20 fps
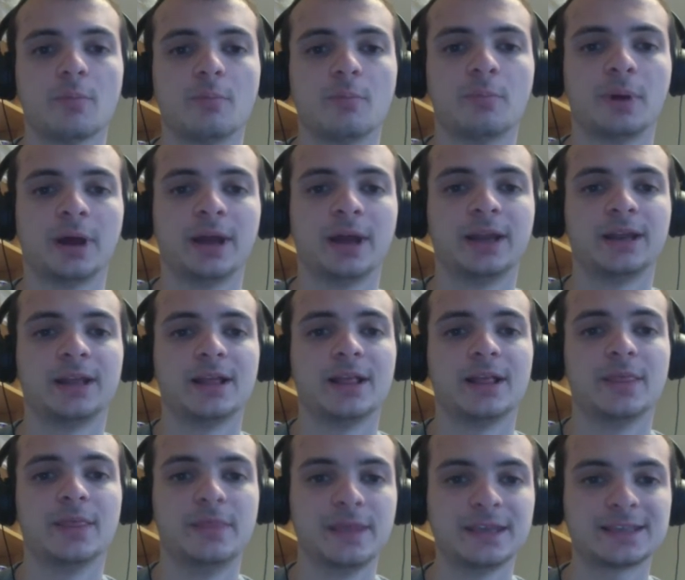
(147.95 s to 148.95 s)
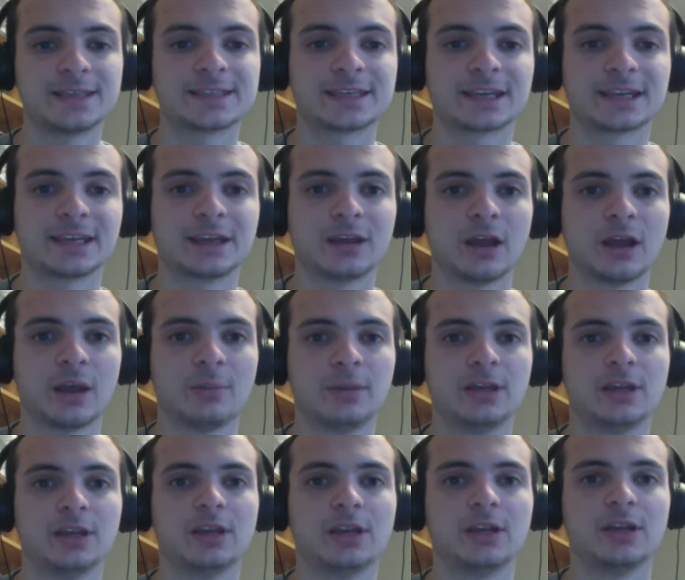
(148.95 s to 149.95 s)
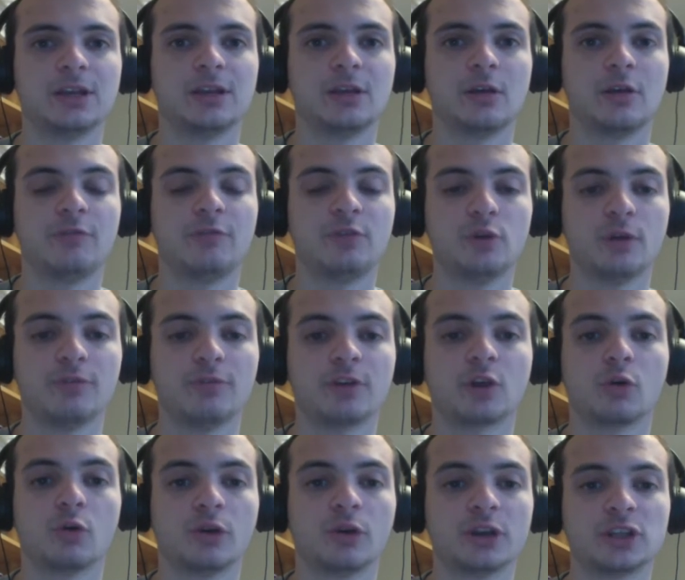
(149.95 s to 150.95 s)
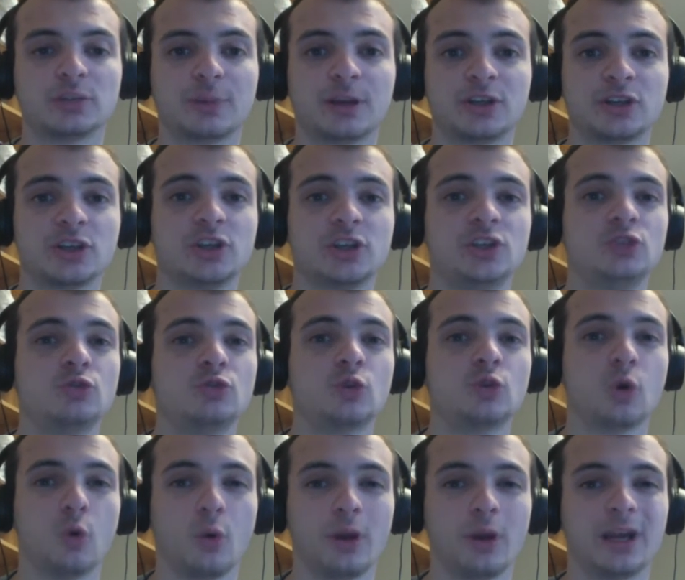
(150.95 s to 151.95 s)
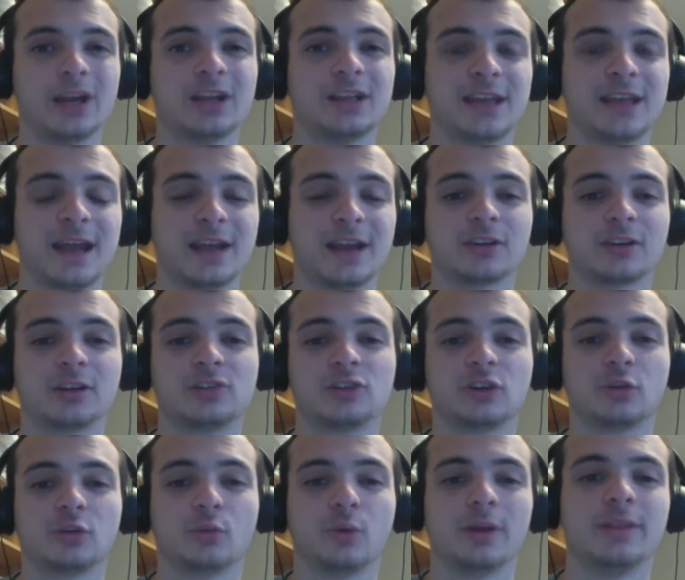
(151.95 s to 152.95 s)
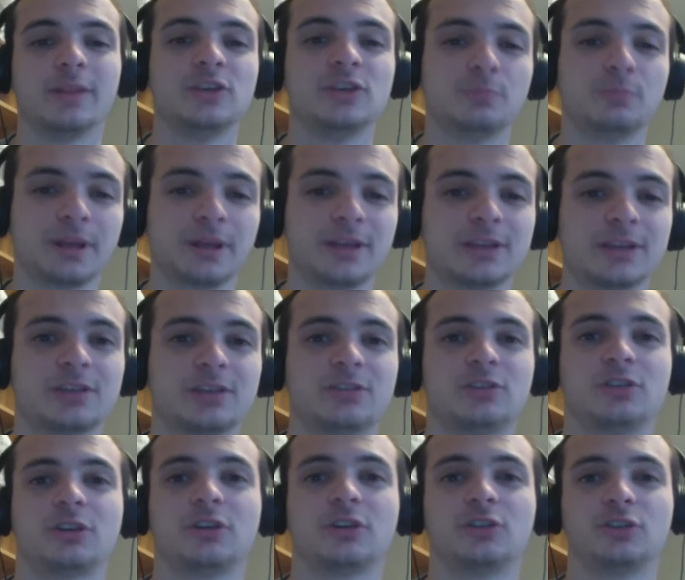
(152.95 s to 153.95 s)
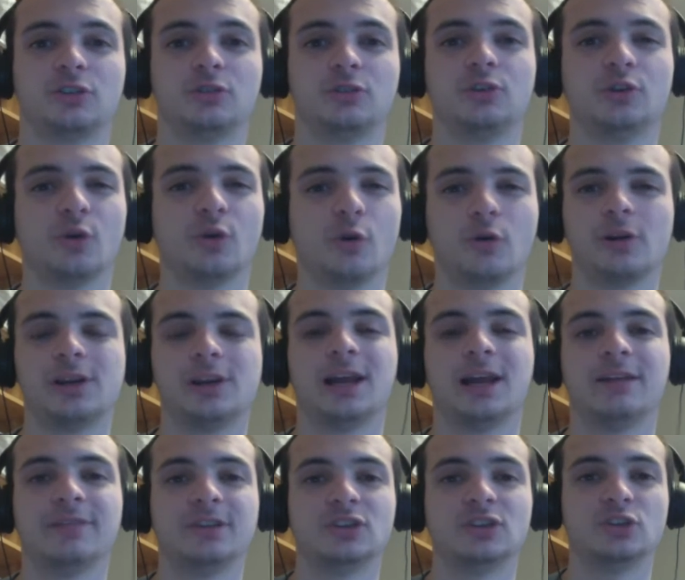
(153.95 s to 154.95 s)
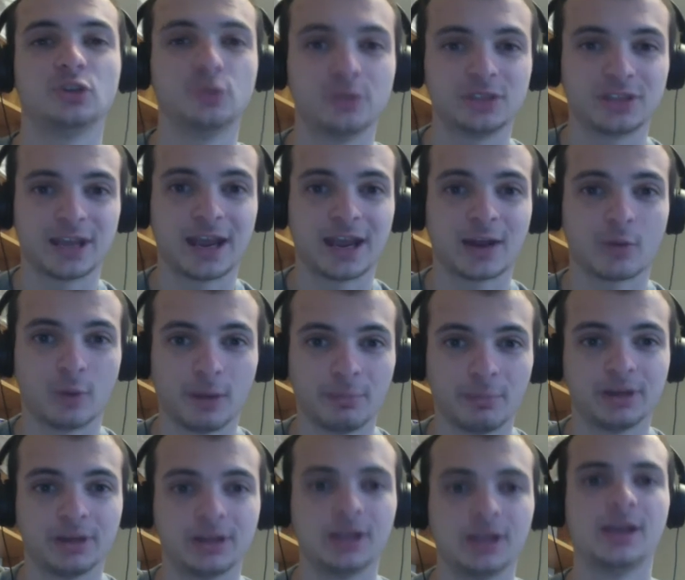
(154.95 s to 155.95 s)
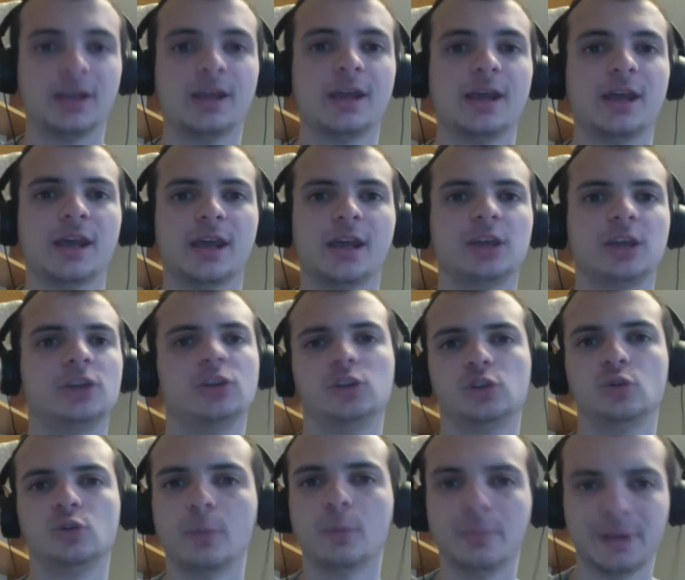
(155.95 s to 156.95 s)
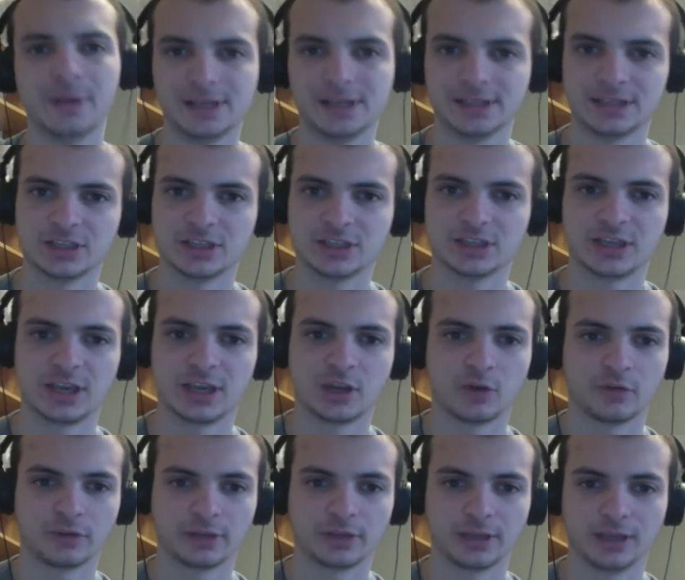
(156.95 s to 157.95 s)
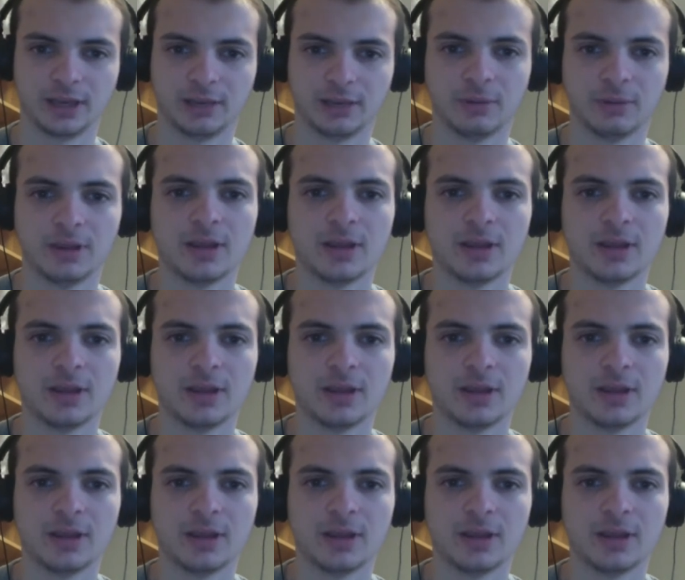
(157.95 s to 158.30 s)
But this, I mean, if you have the coin especially, you coin out a dagger on turn 1, then you play this on turn 2, you already have a 2 attack weapon, and you immediately just take over the game.